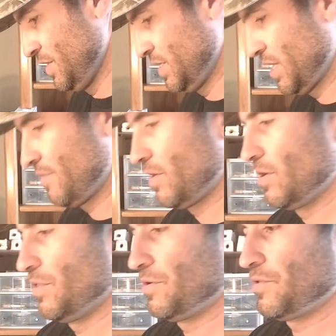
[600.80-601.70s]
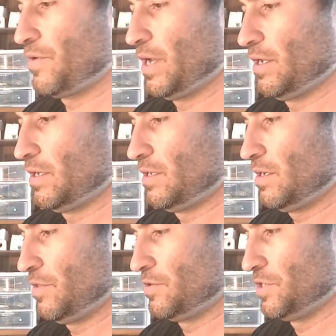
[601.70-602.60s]
we just have our other
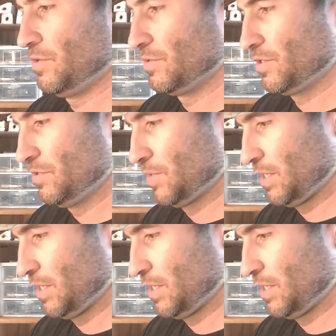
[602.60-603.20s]
two, excuse